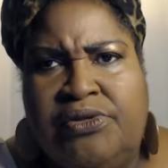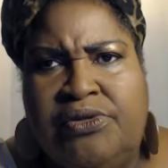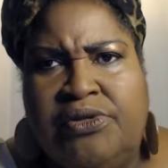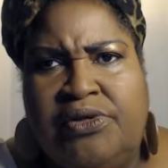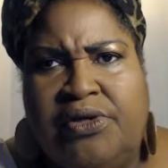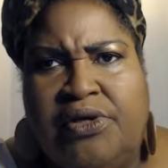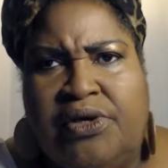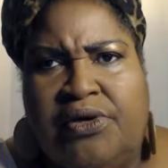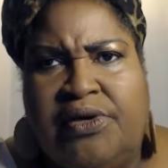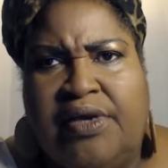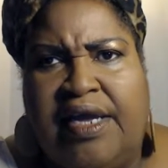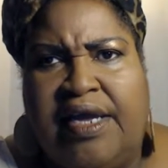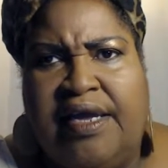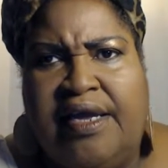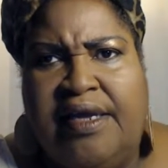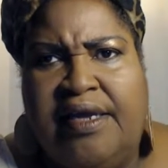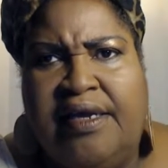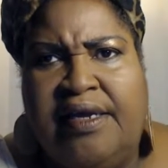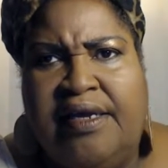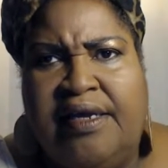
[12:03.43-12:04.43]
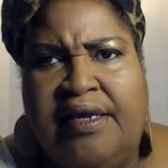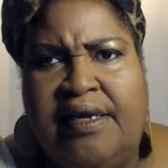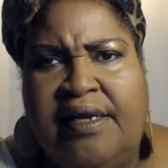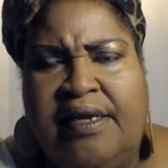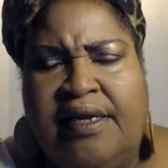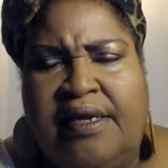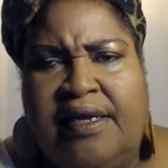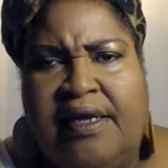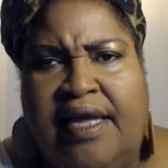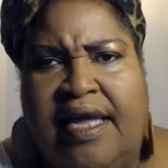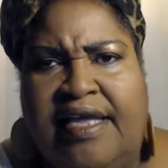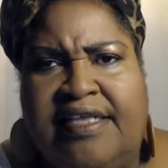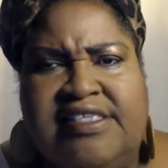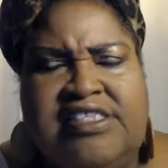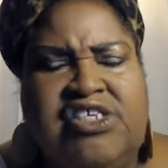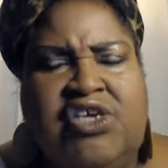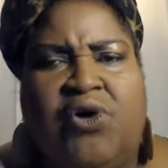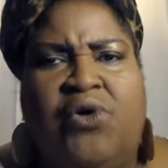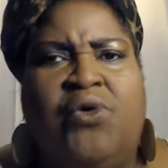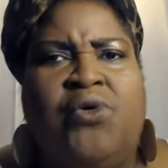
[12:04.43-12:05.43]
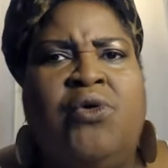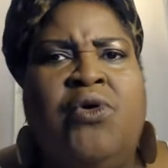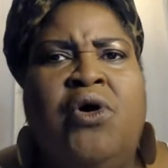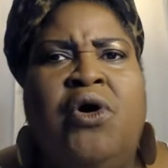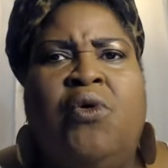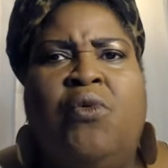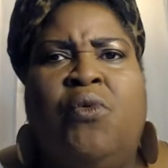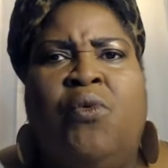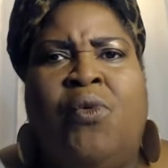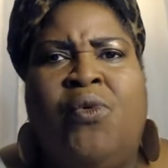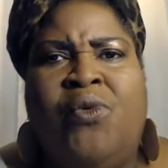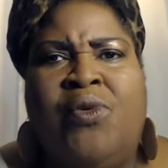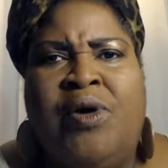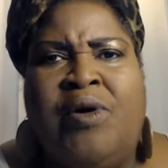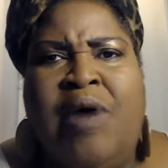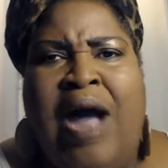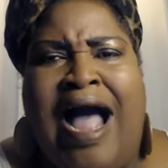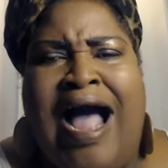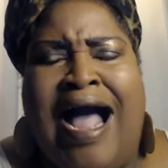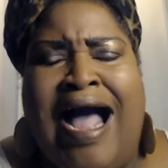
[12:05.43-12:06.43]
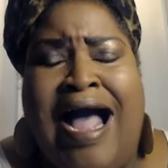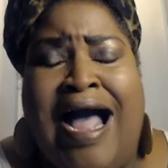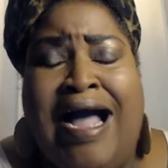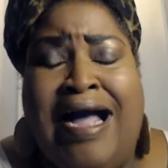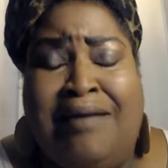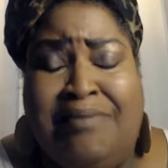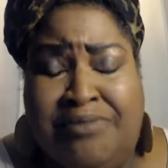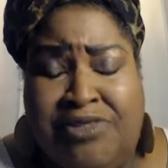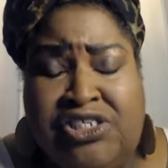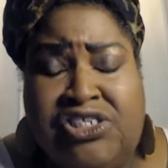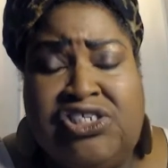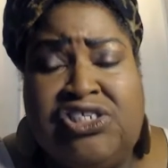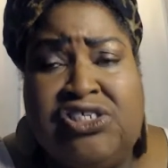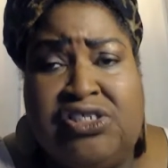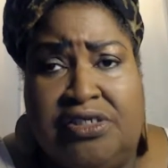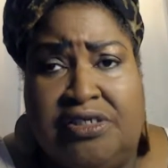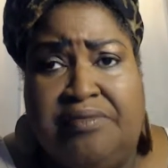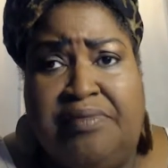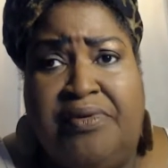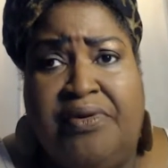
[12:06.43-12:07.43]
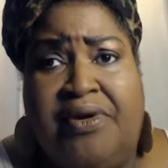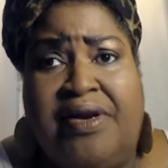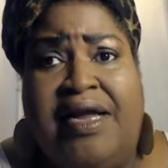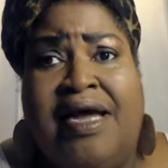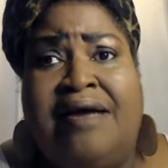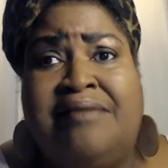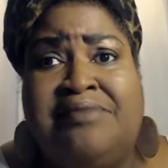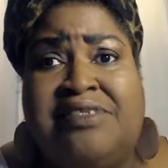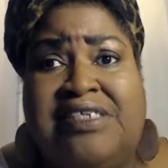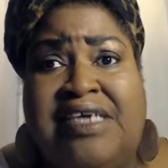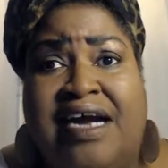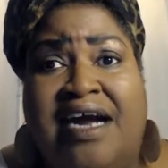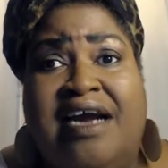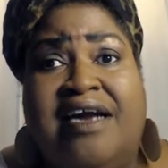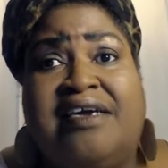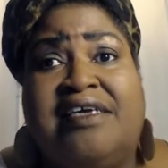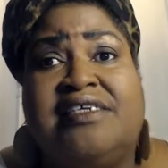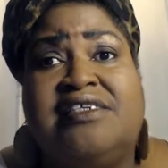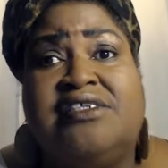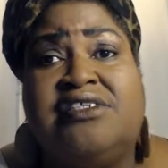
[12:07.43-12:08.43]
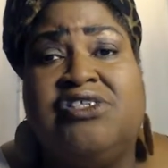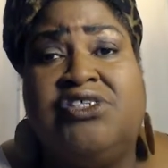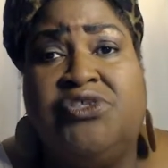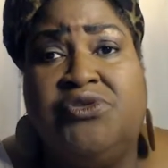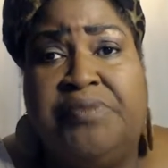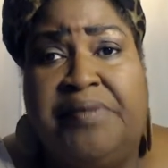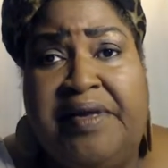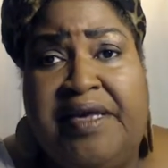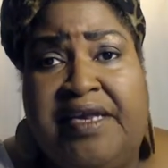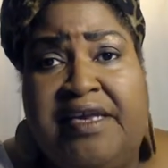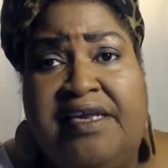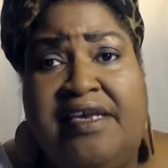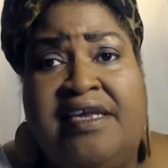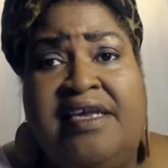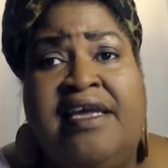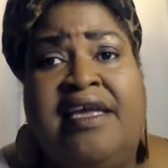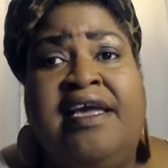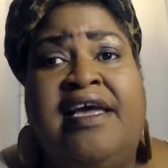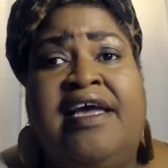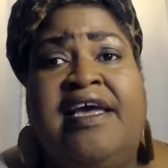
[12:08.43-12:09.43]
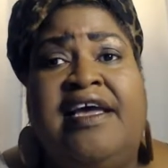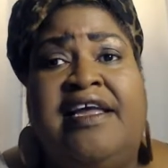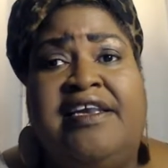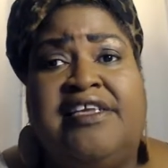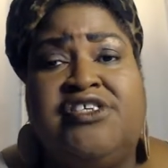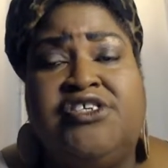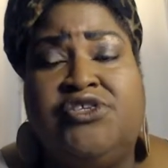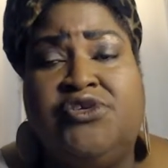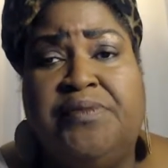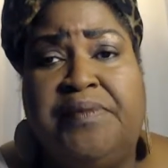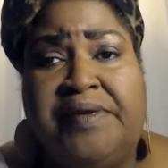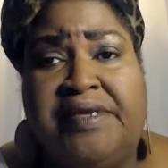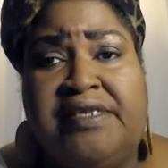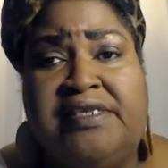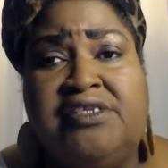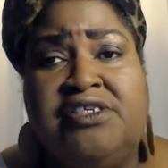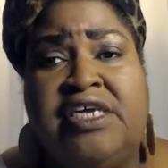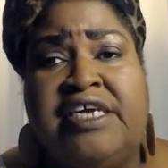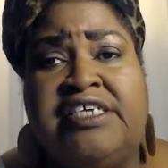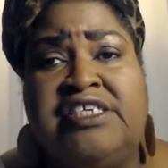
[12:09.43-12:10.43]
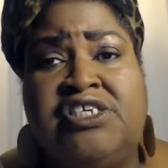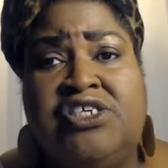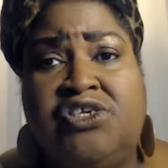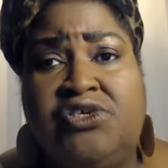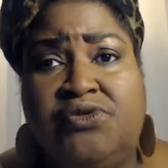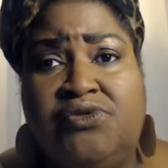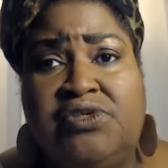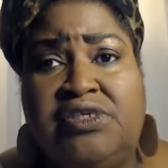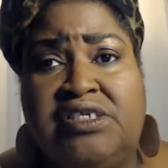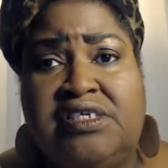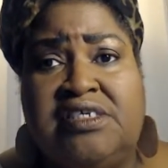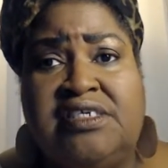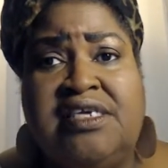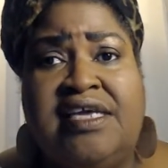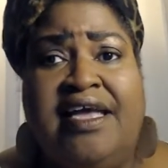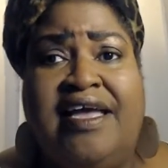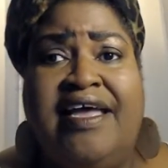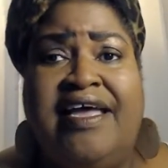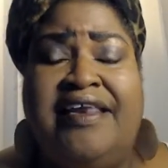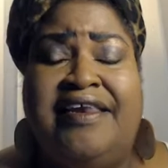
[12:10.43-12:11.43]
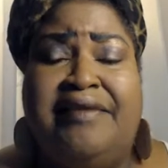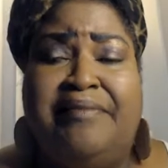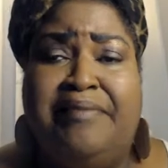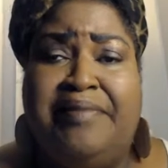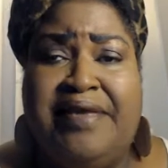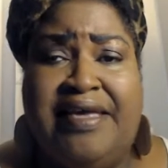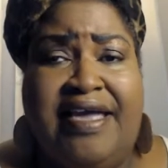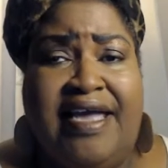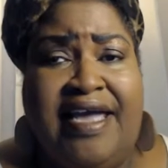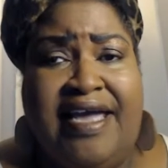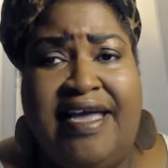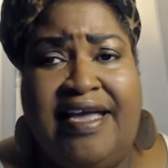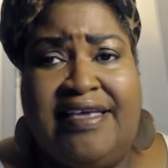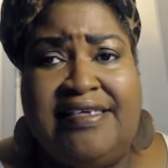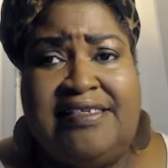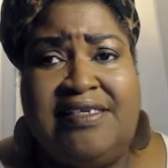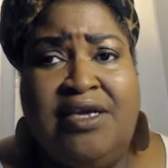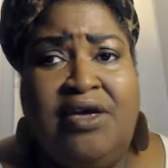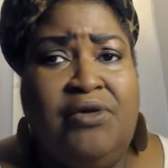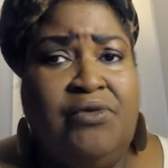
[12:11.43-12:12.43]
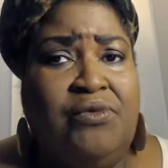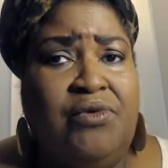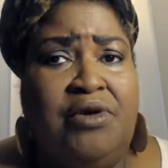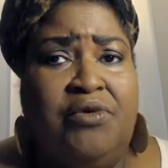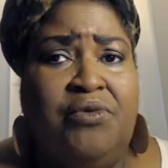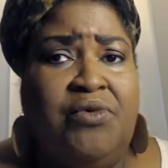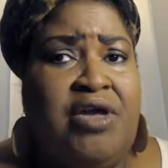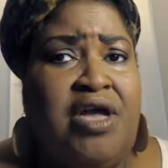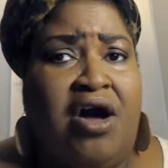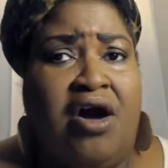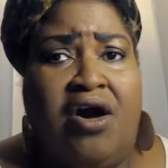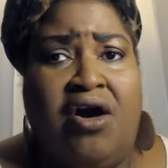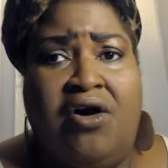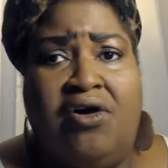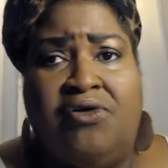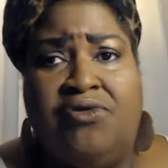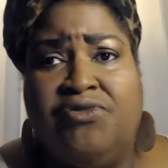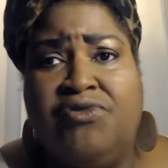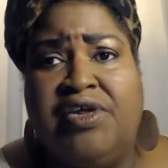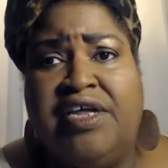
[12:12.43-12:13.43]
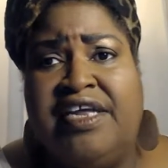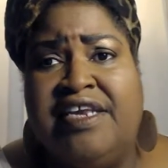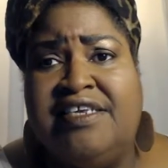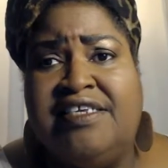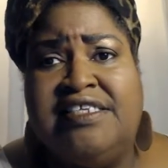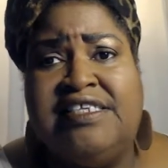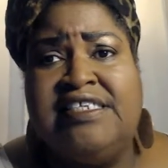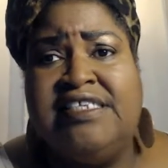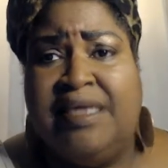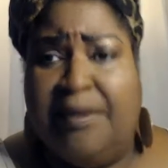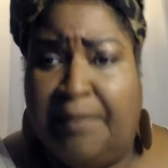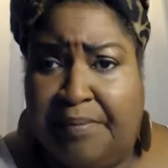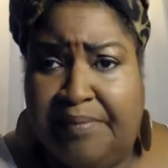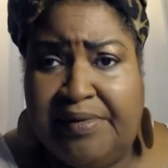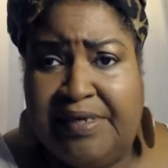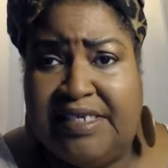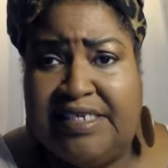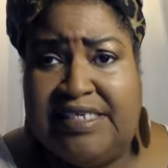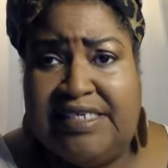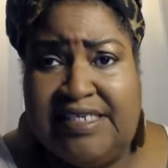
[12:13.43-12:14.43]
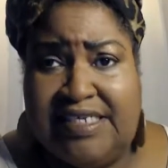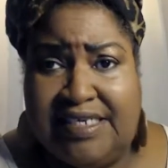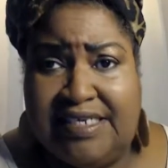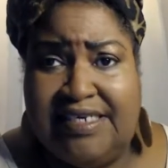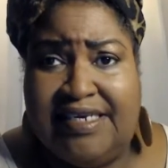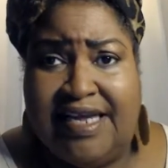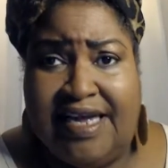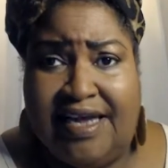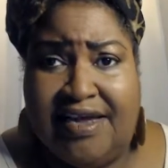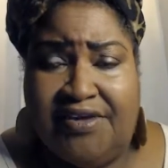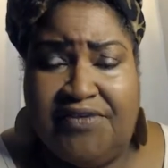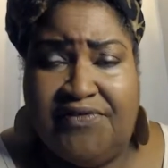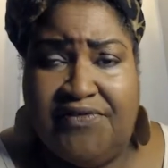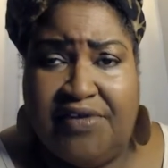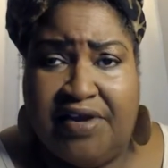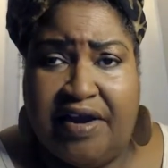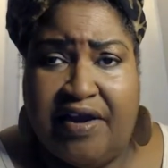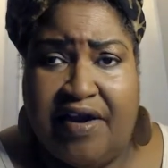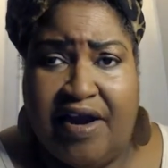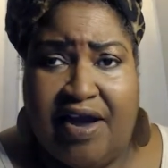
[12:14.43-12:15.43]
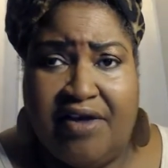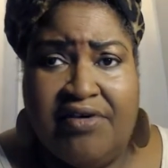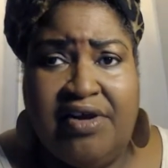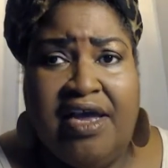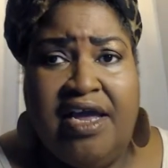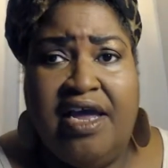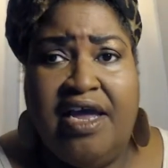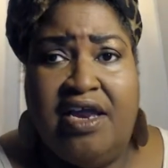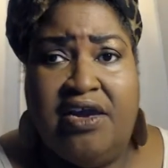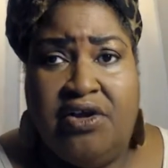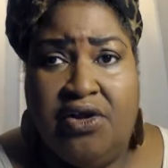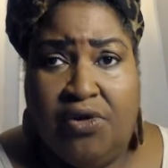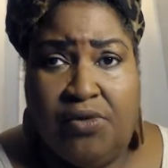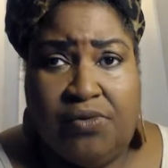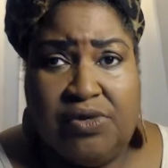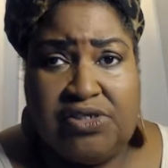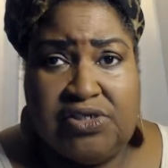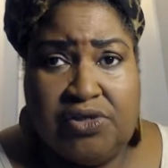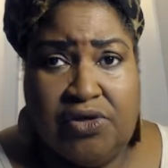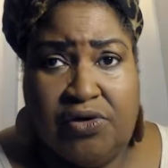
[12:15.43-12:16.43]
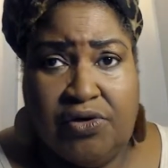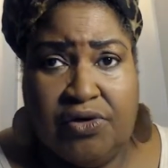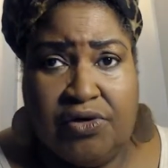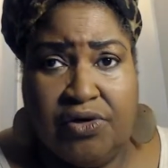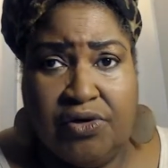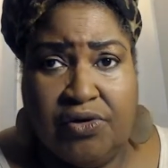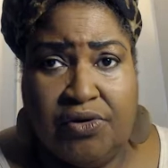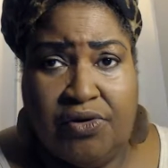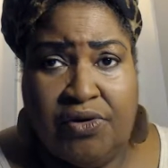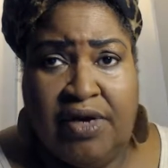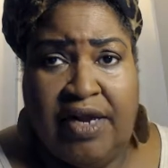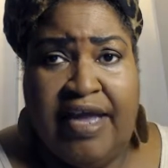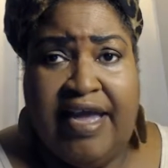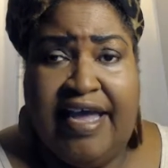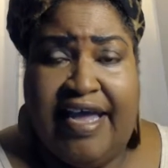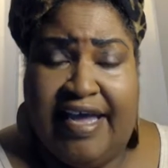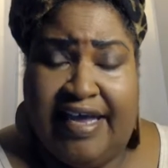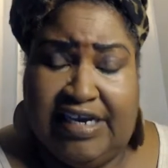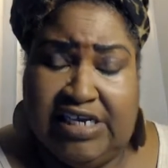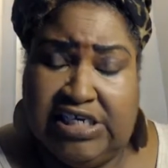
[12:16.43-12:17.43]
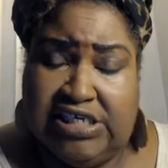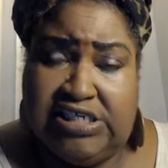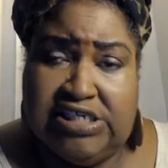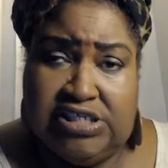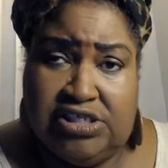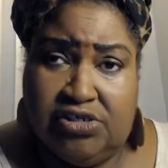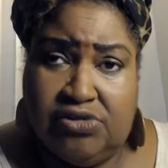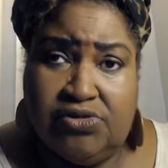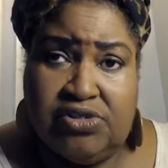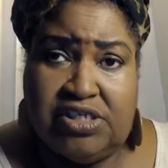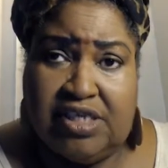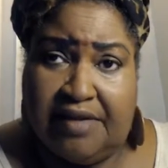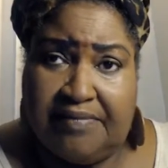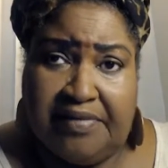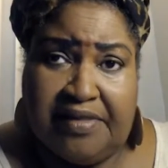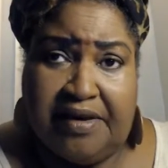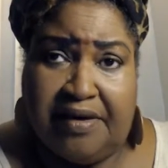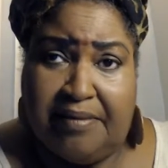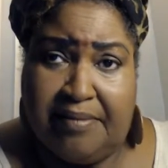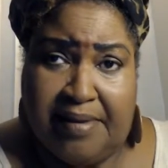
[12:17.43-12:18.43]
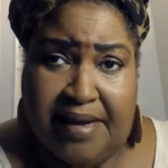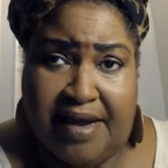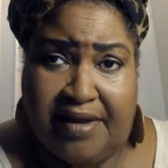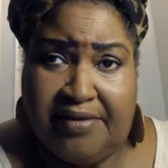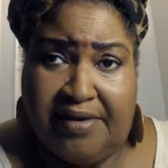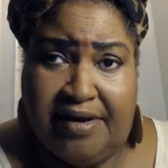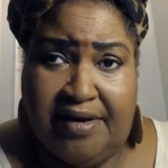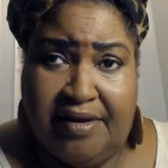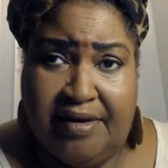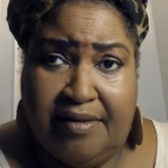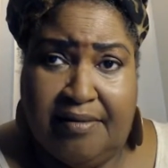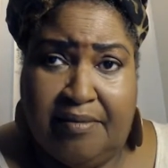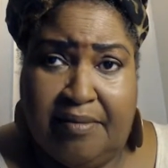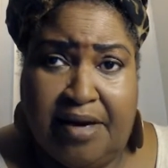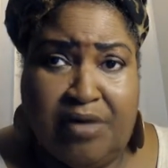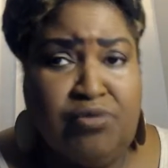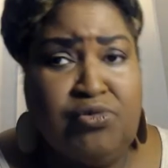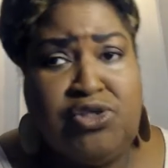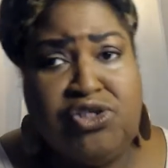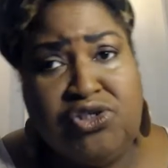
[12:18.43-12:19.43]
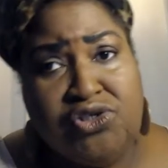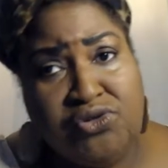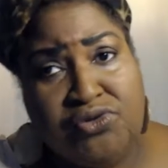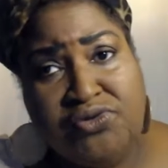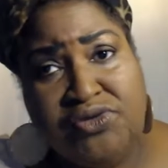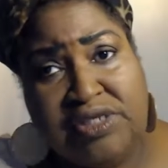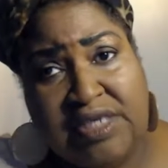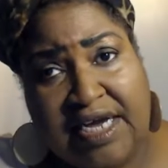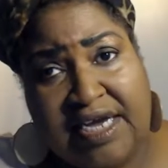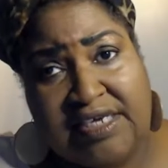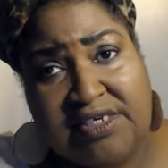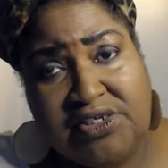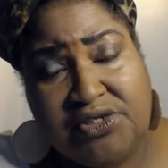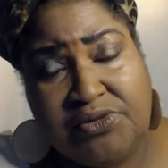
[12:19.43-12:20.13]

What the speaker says: Okay, and so I'm just to the point. I'm tired of the stupidity and the stupid excuses and the BS when we all can simply sit down and figure out and know what's going on and could do something about it, but we choose not to.